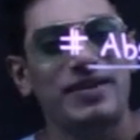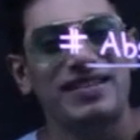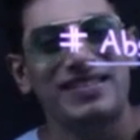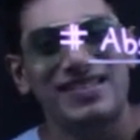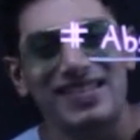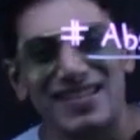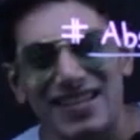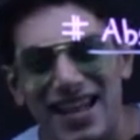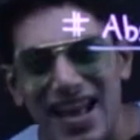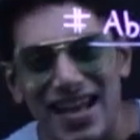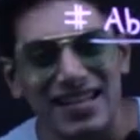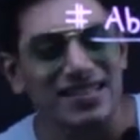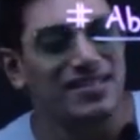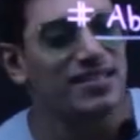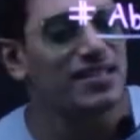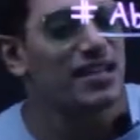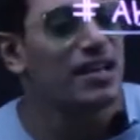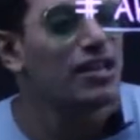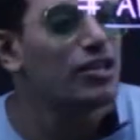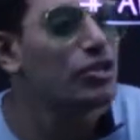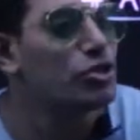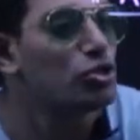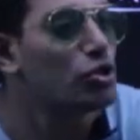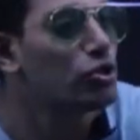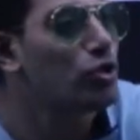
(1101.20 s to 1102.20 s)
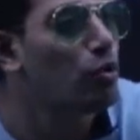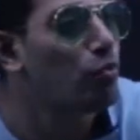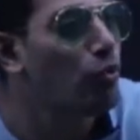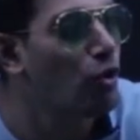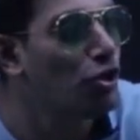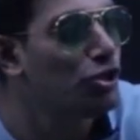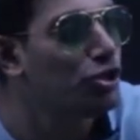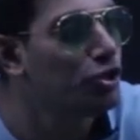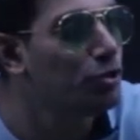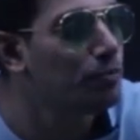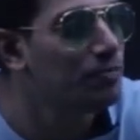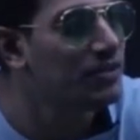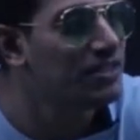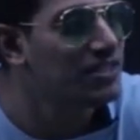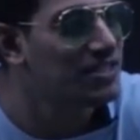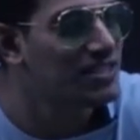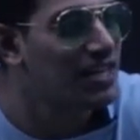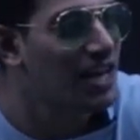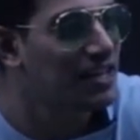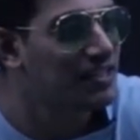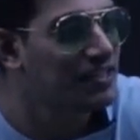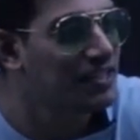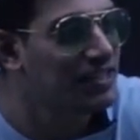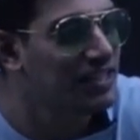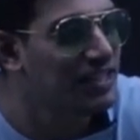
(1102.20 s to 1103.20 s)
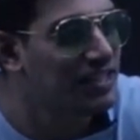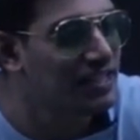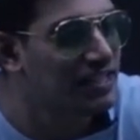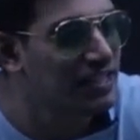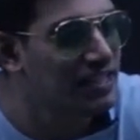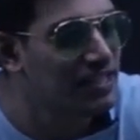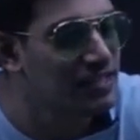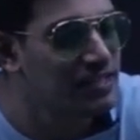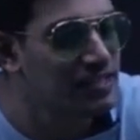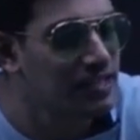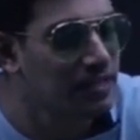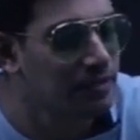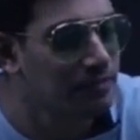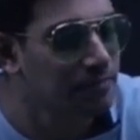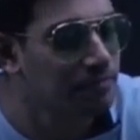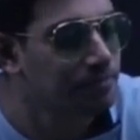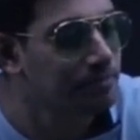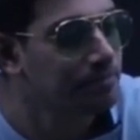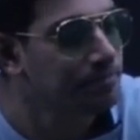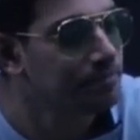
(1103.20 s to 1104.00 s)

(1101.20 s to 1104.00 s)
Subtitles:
is less. So the volume started decreasing.